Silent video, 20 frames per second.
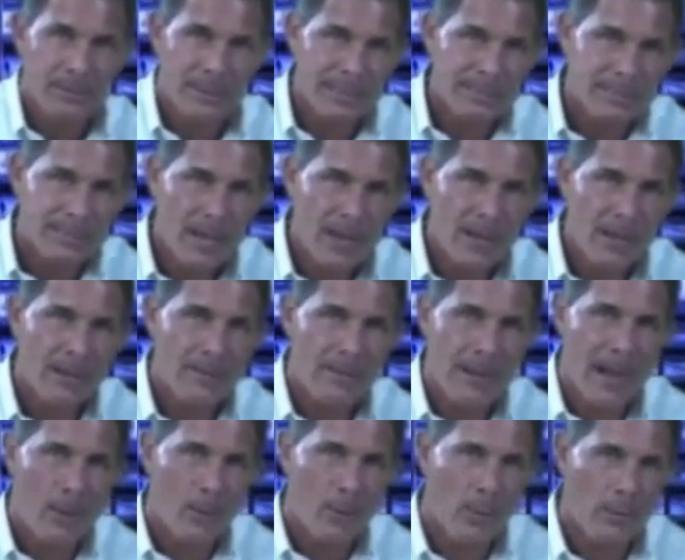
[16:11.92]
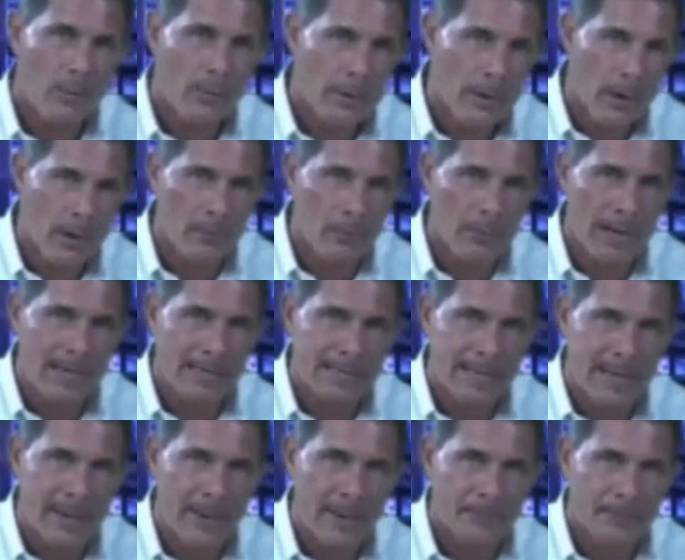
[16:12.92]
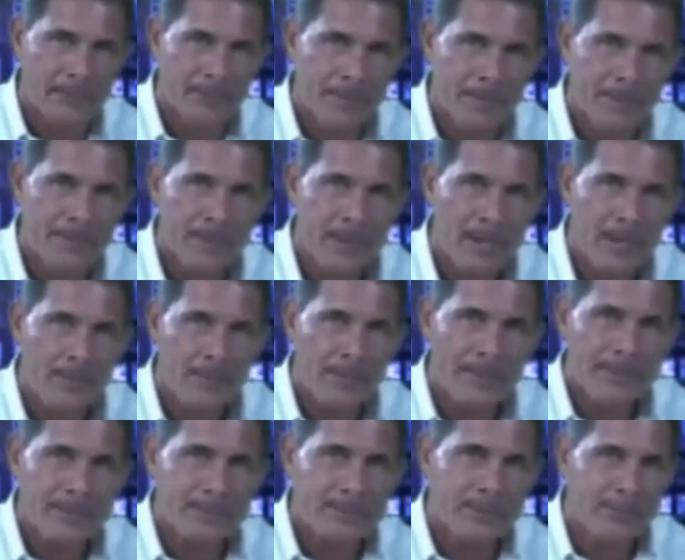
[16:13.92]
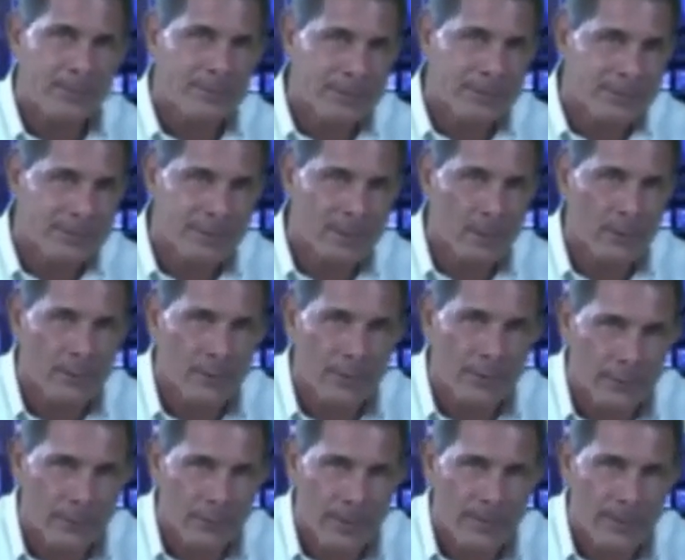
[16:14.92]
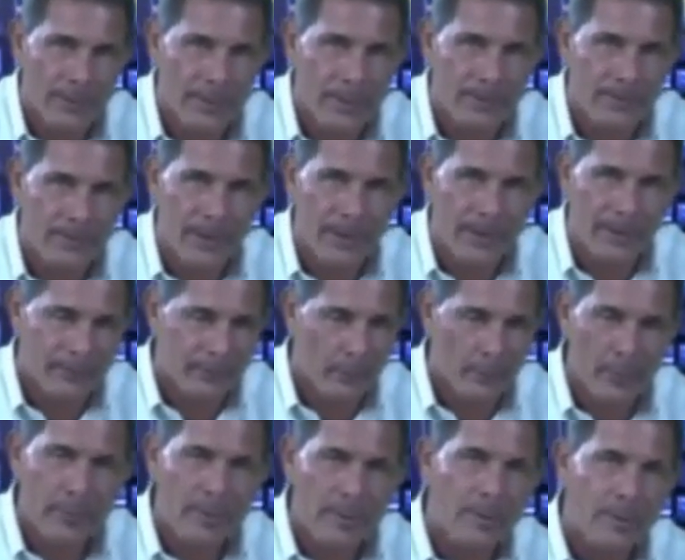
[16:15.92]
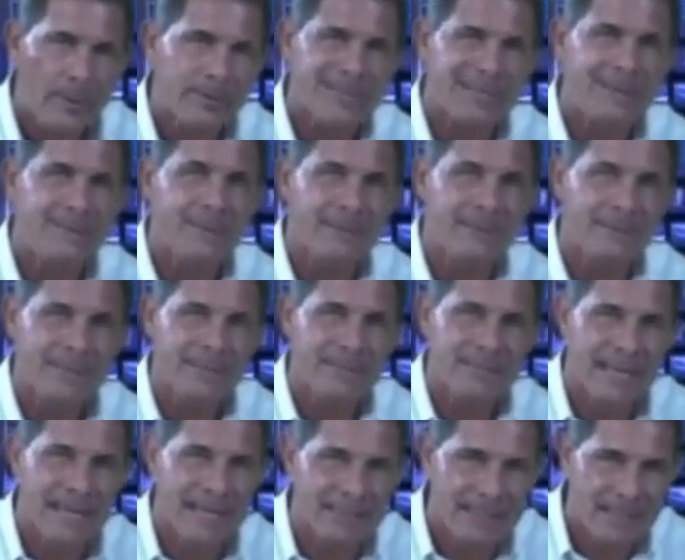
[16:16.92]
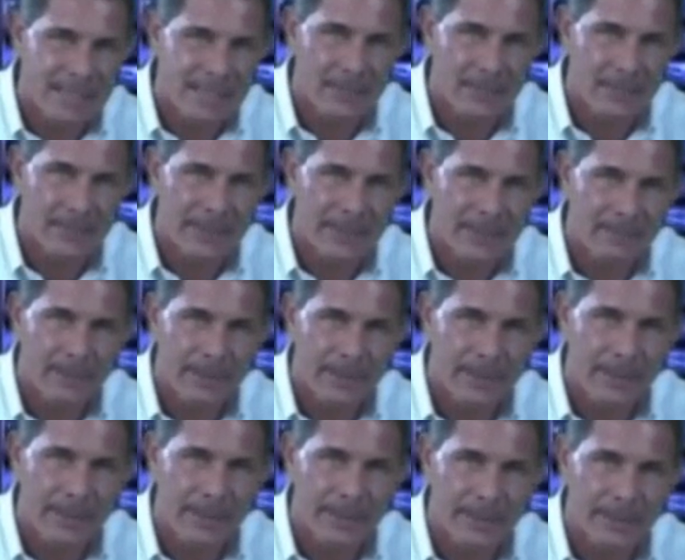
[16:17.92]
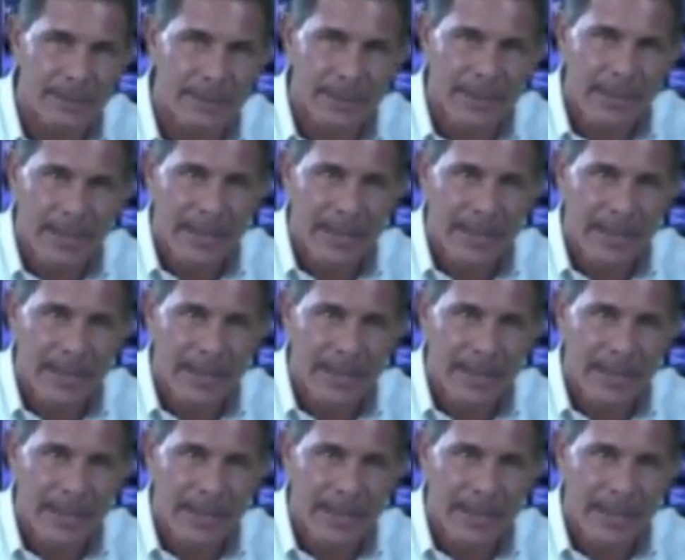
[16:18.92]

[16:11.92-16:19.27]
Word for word: So let's talk about where we are right now. The company's doing just a little over $3 a month. So we're in the most infancy stage a company can be in.